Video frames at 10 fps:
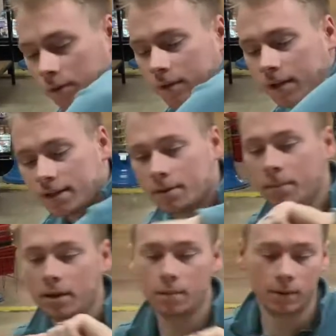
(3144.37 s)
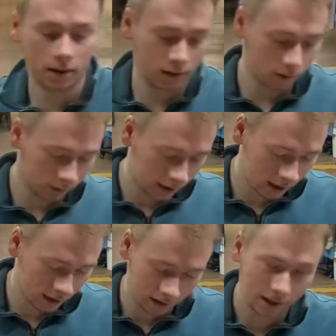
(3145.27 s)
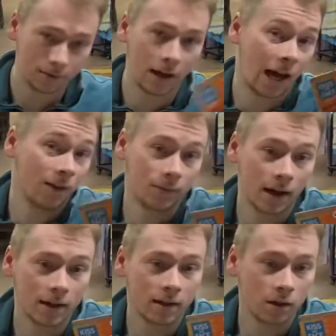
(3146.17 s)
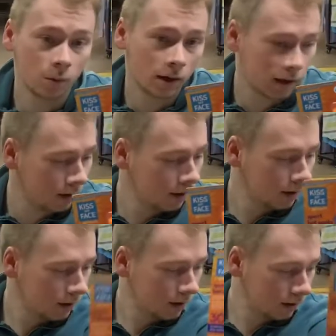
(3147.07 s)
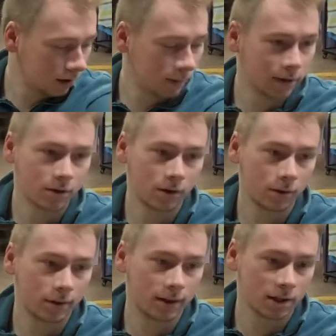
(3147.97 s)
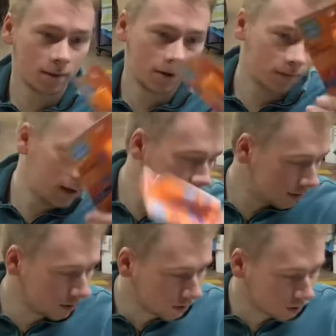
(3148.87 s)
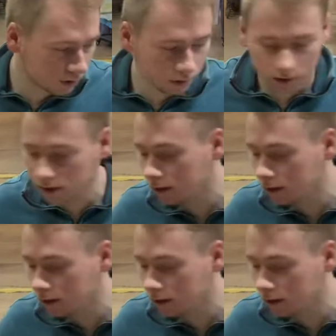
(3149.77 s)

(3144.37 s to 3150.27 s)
a decent bit of money online, I find anyway. Here's another Kiss My Face sunscreen.